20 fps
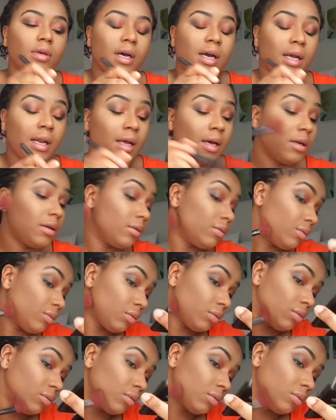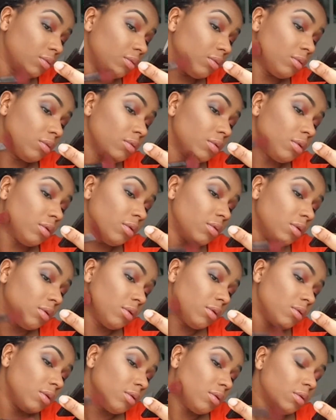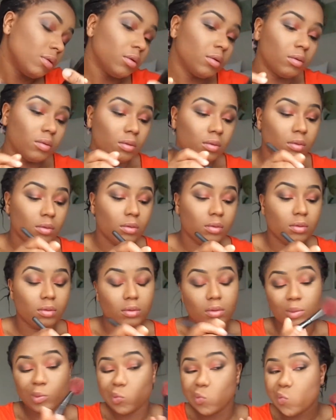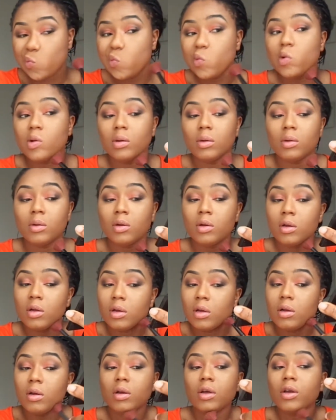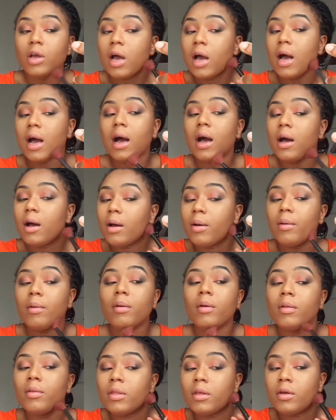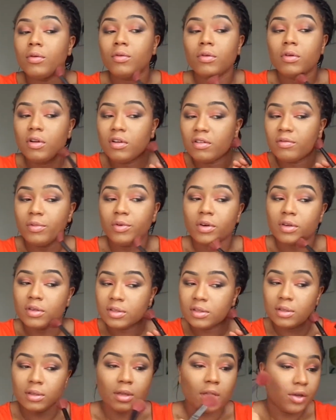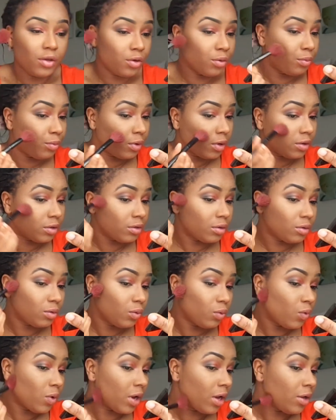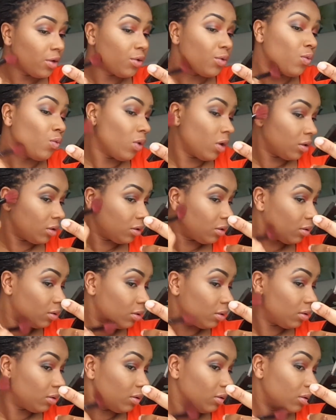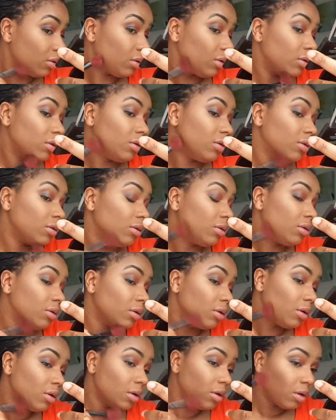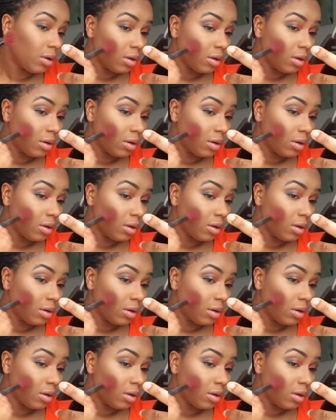them in the area that you want concealed, and the light foundation in the areas you want shown. Simple,